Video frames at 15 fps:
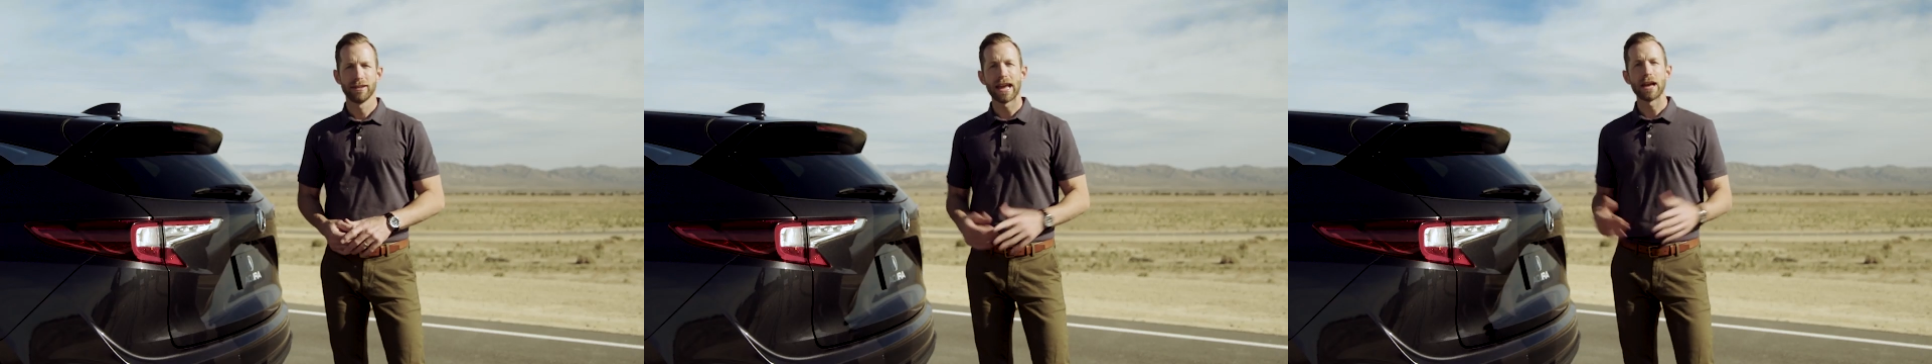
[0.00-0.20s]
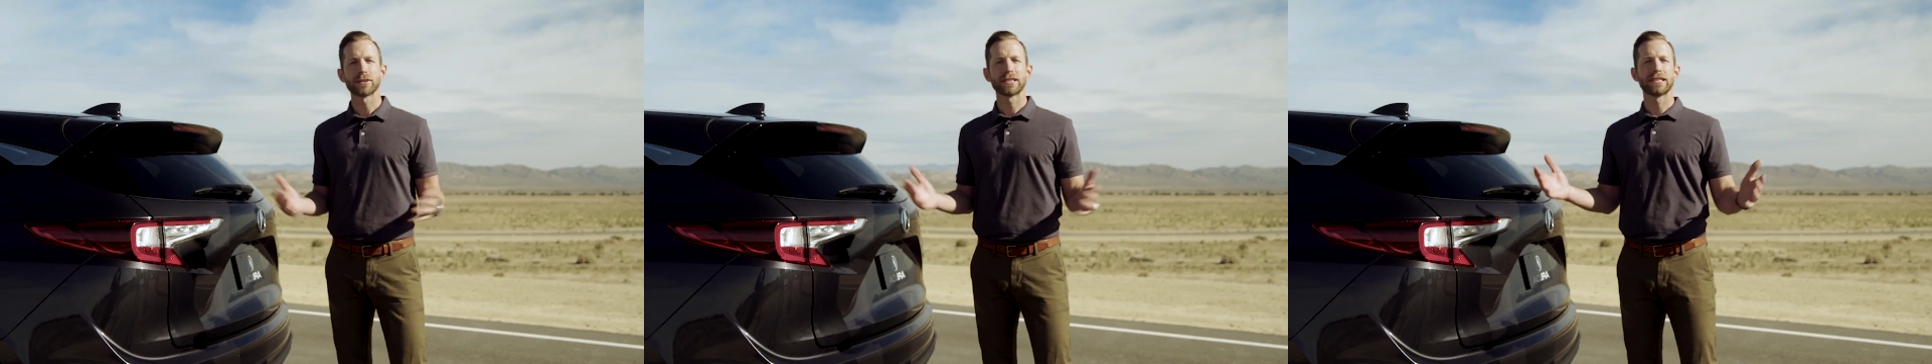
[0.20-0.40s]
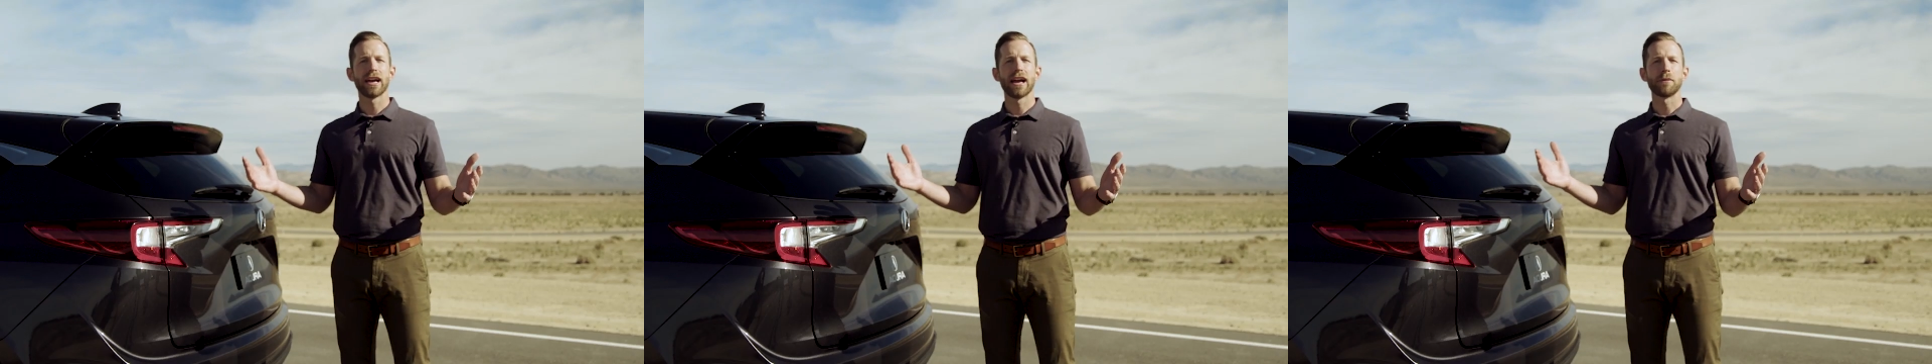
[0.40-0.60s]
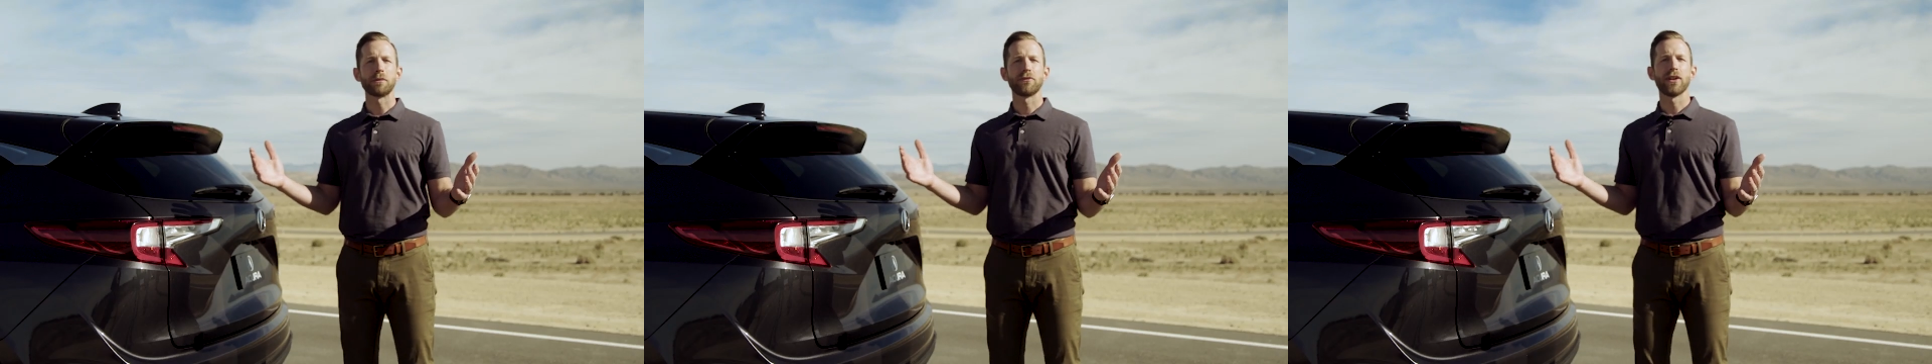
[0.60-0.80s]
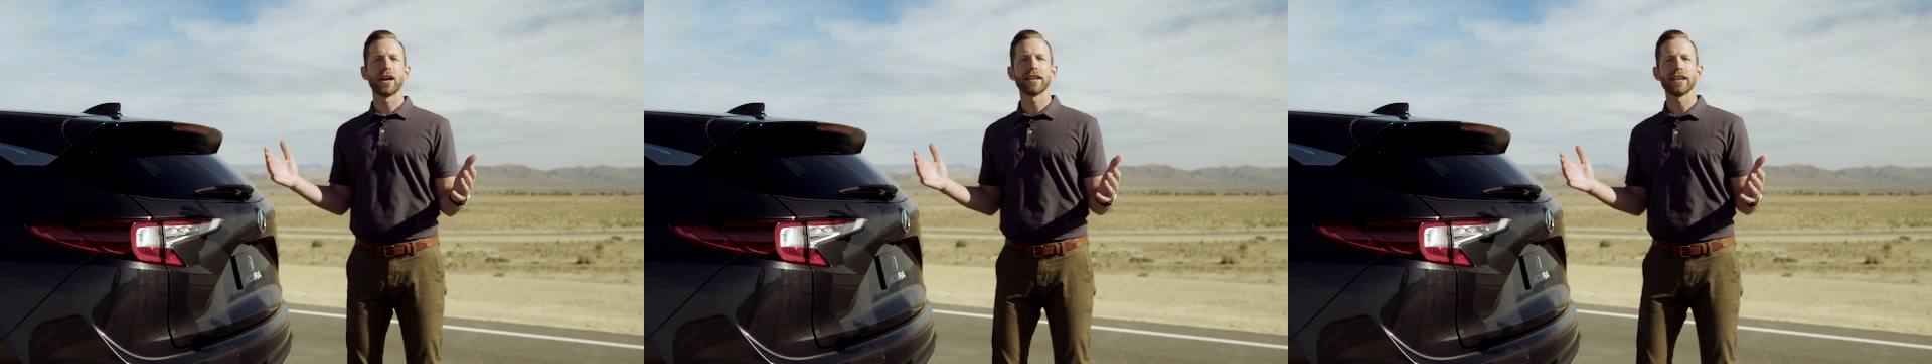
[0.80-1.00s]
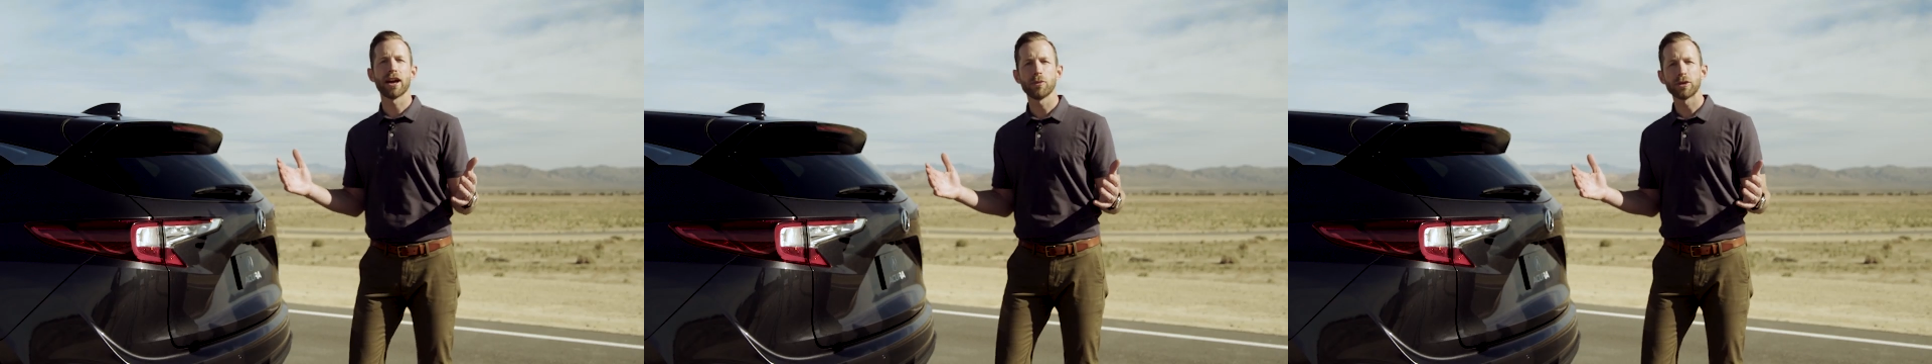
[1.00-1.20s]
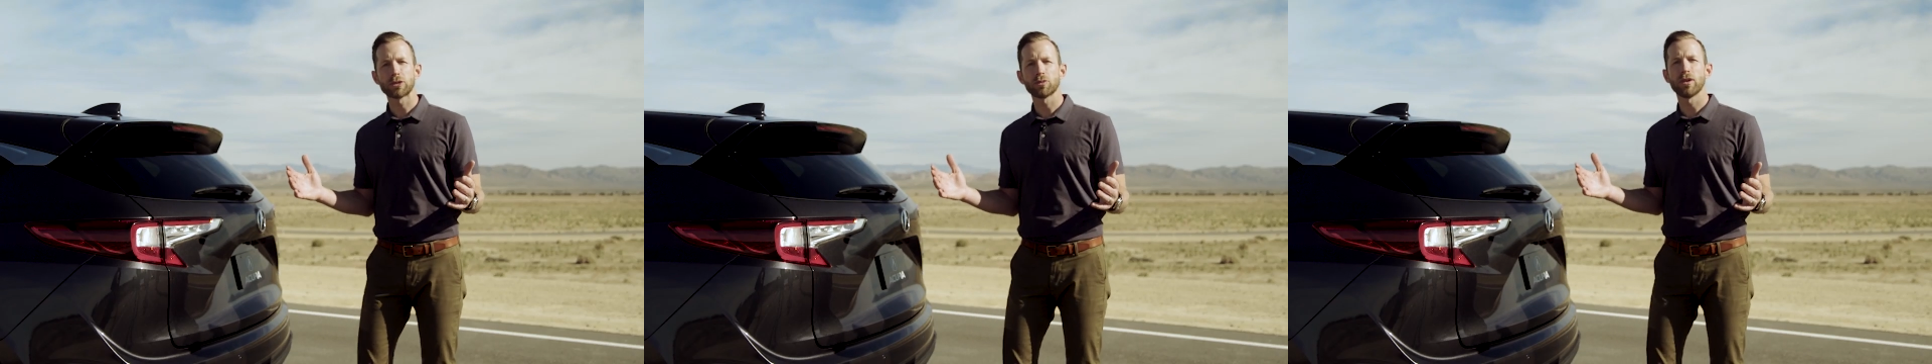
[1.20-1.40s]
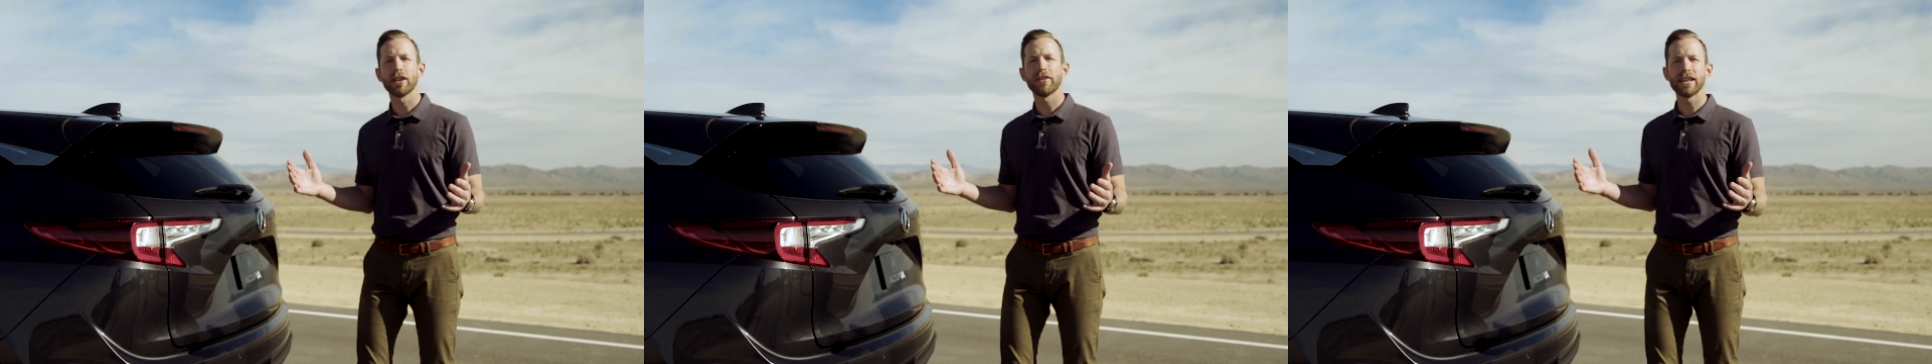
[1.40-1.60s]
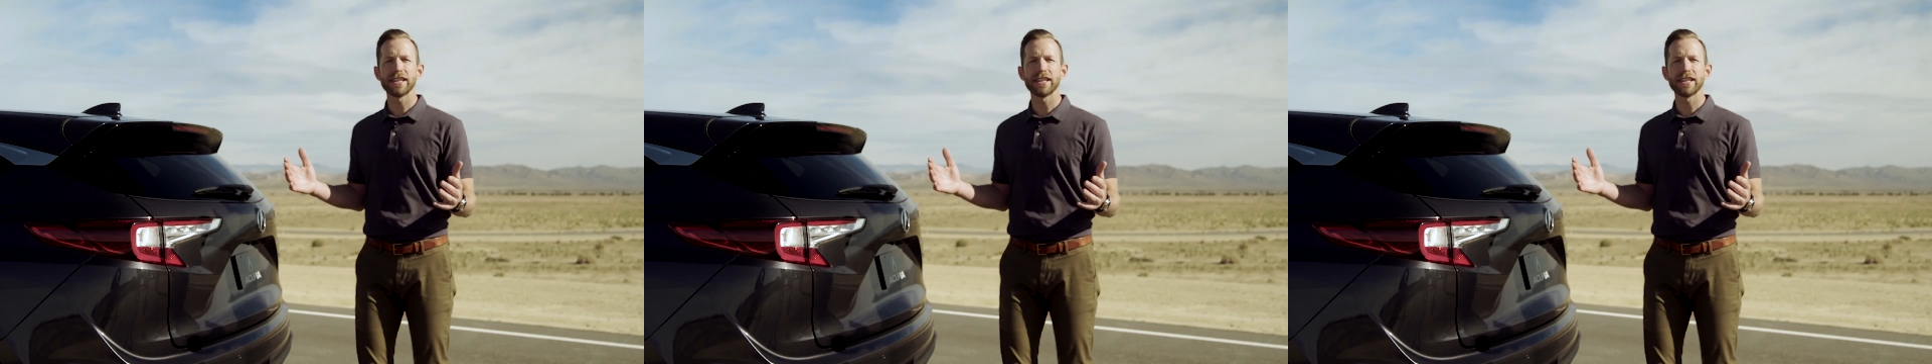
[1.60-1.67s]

Now it's time to find out which one of